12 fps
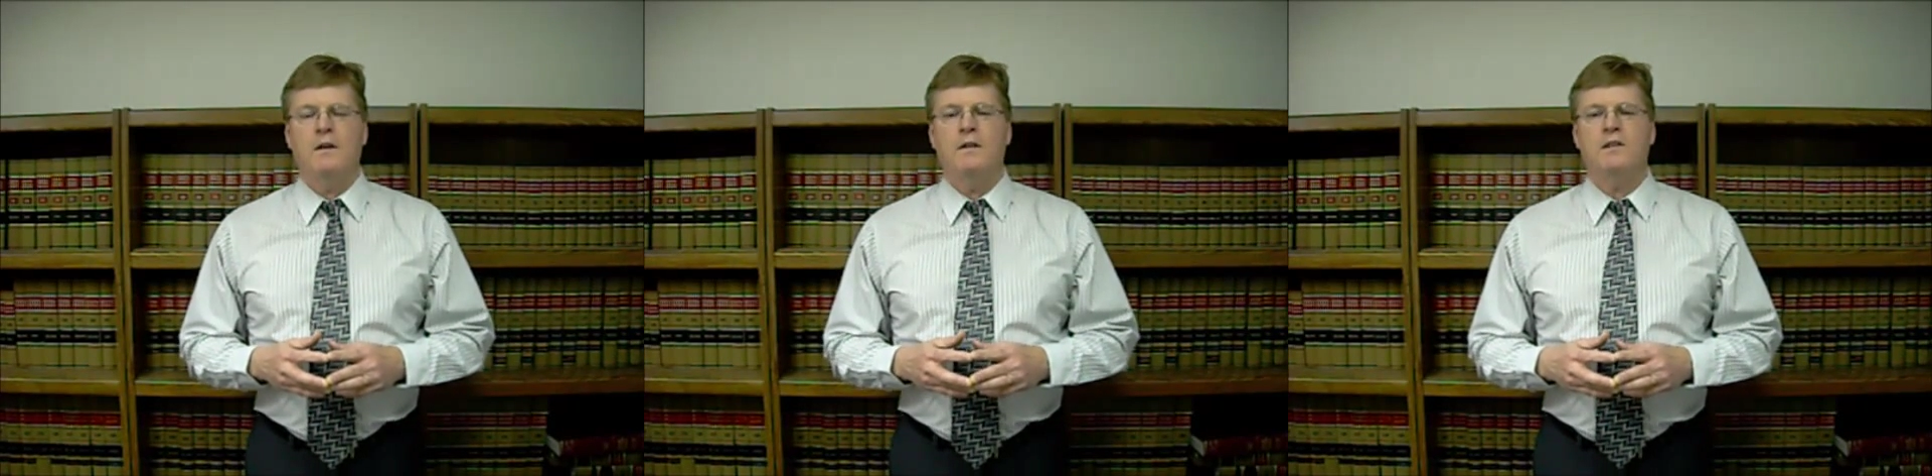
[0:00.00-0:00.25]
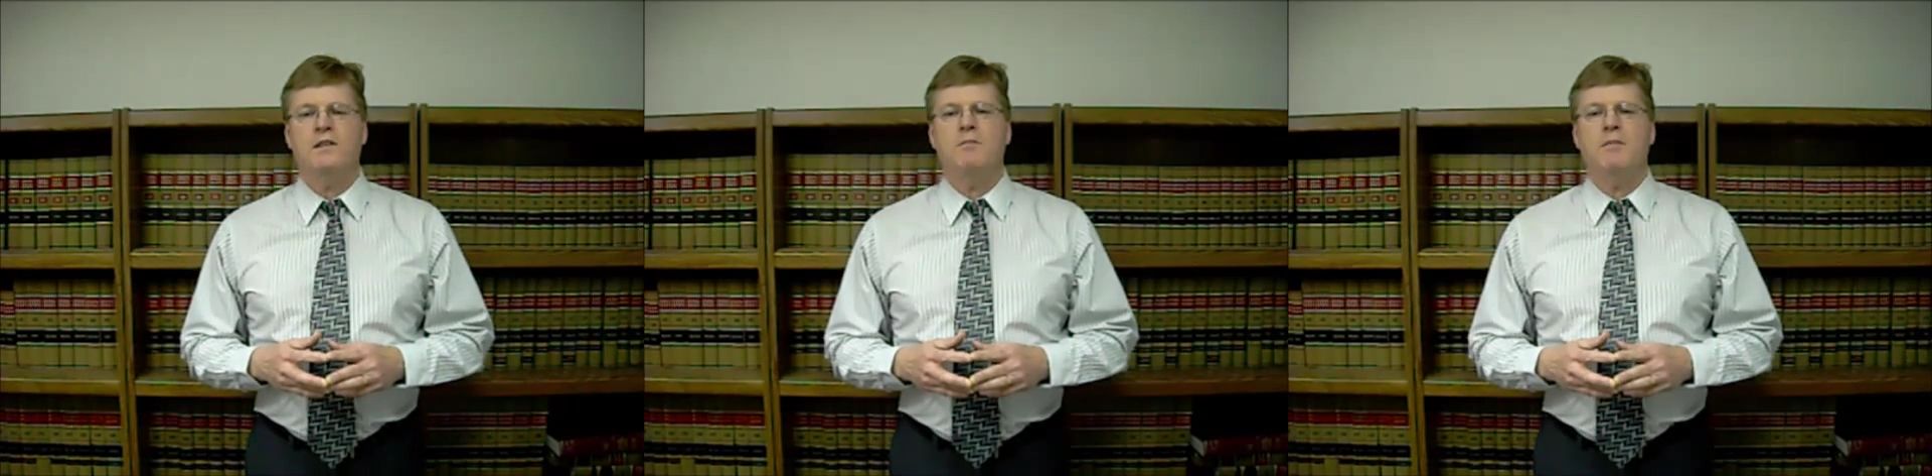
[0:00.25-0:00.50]

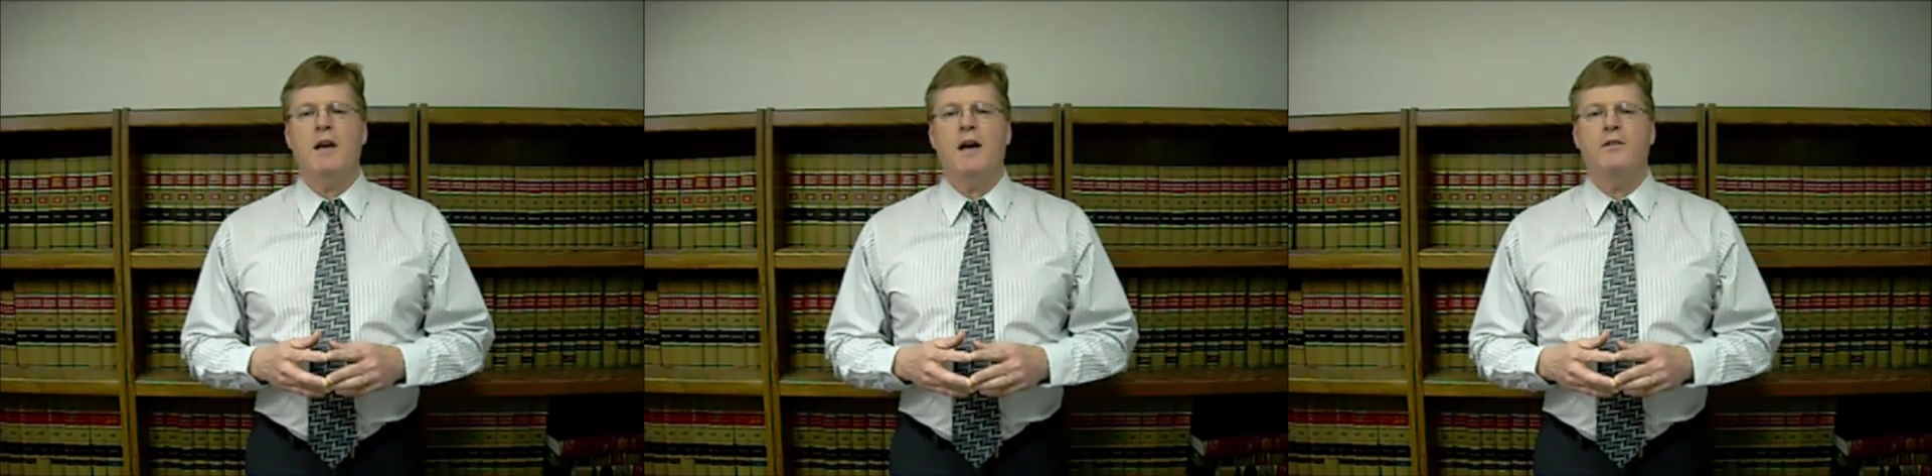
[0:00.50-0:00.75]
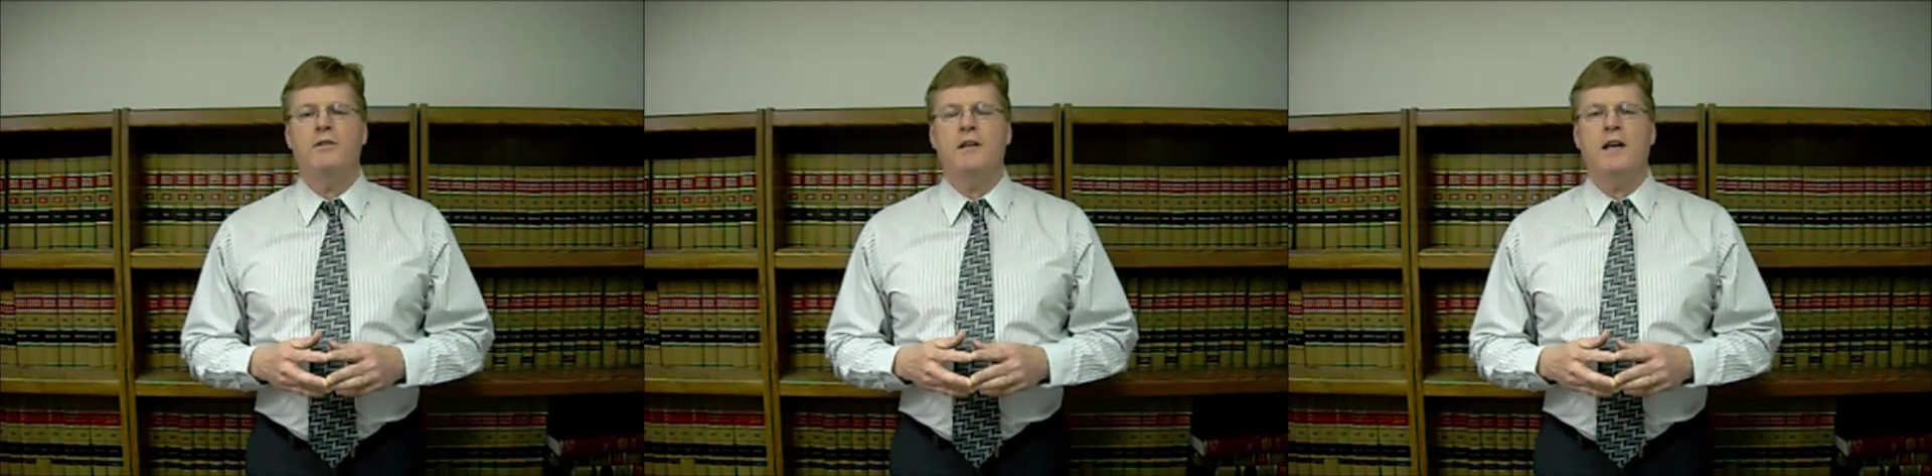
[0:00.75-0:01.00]
This can be
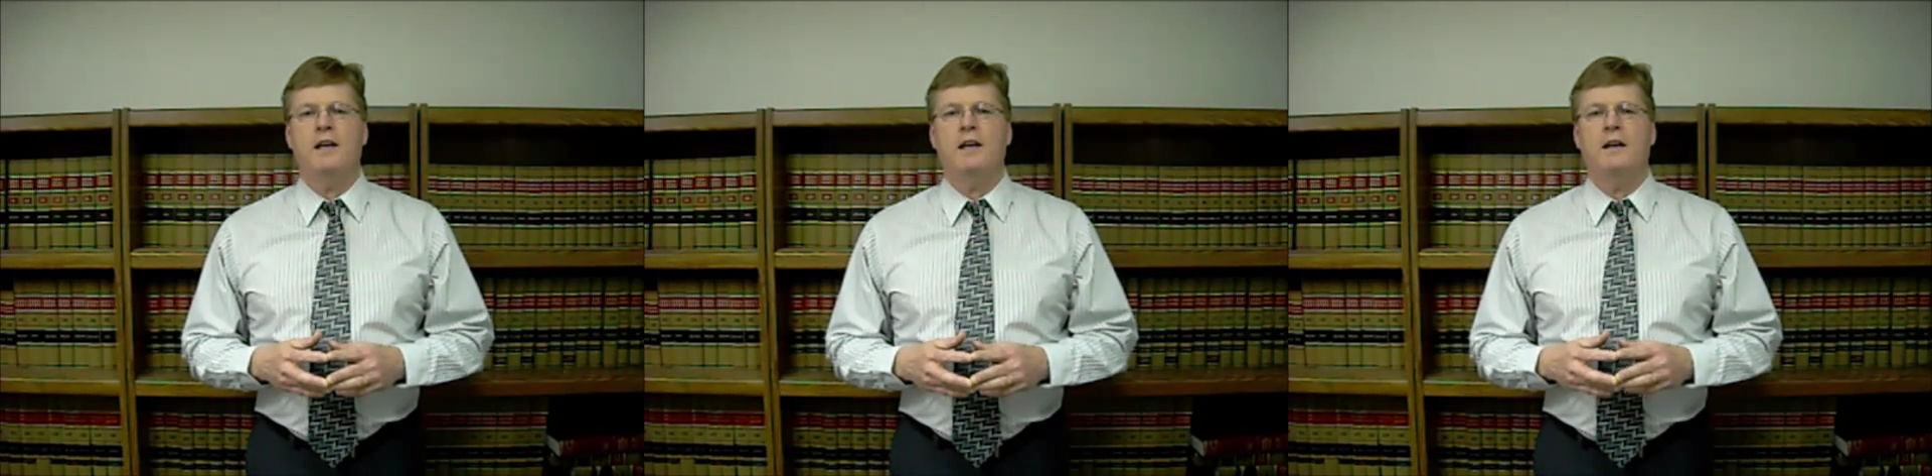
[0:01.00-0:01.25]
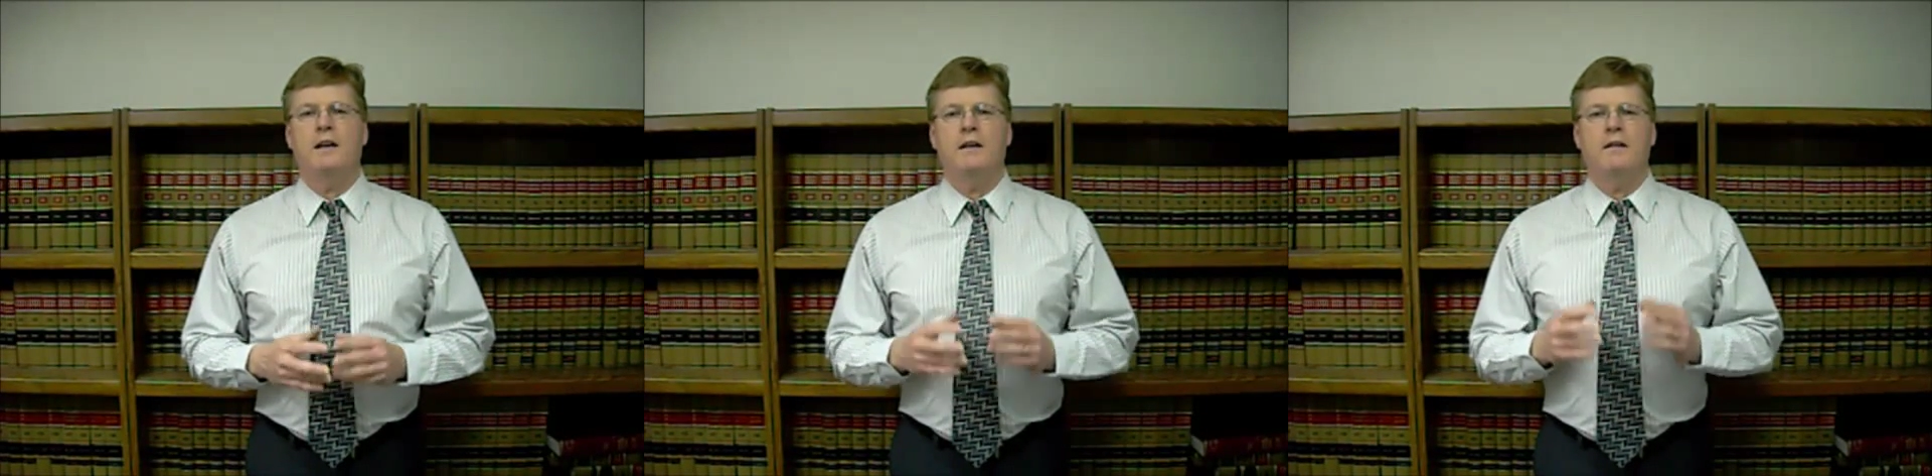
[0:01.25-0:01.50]
either taken